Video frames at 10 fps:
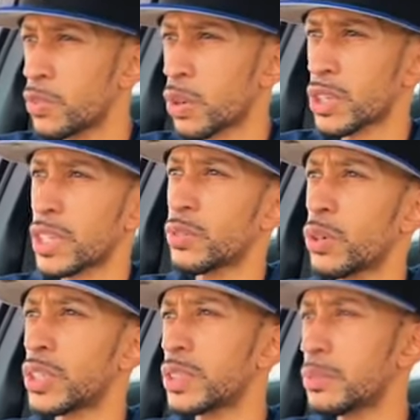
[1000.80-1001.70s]
you
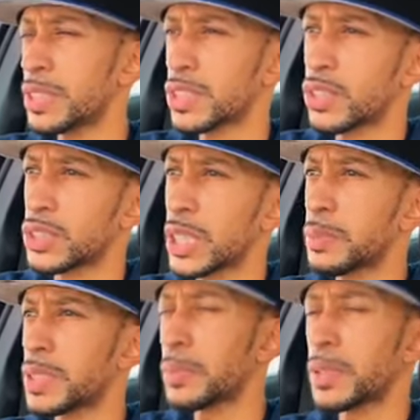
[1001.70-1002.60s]
want me to go
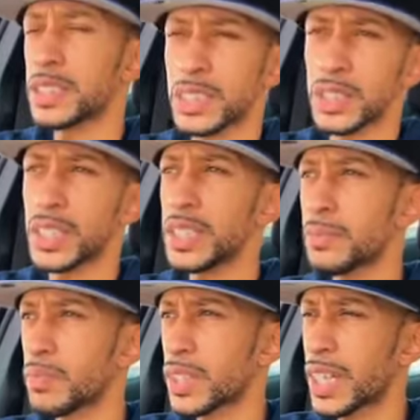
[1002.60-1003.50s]
deeper into it,
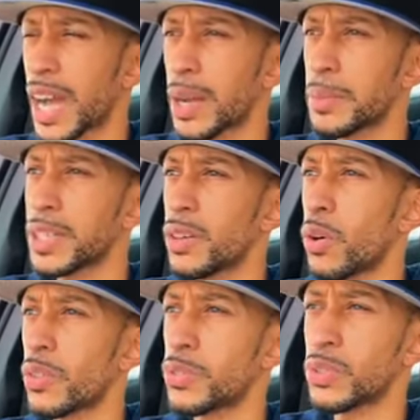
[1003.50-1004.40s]
comment,
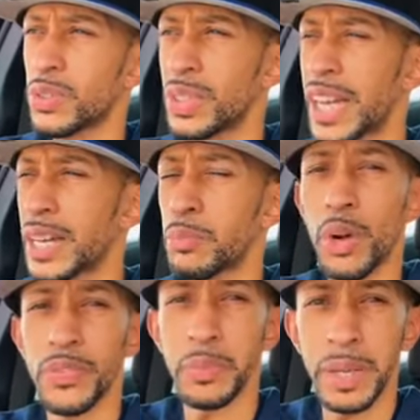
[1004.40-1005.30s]
or if you would like
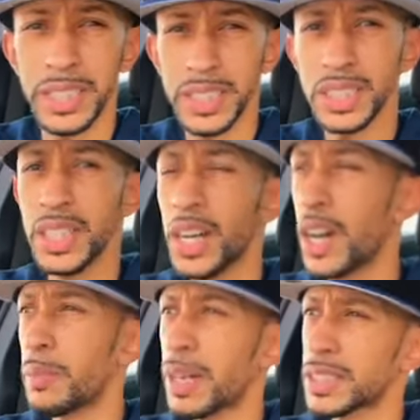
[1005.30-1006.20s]
more information
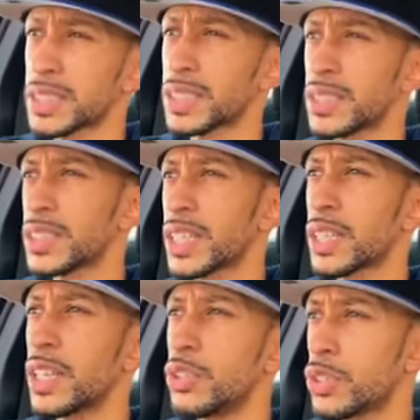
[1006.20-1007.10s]
about this subject,
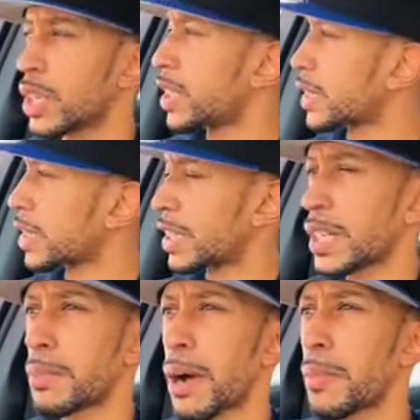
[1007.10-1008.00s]
you can click the link
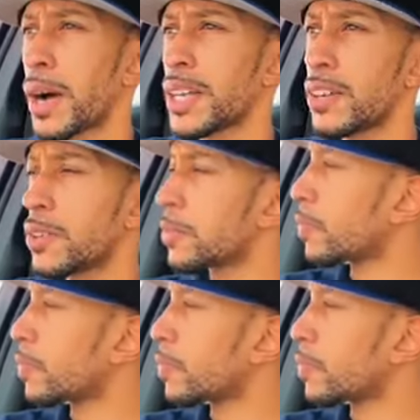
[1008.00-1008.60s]
in my bio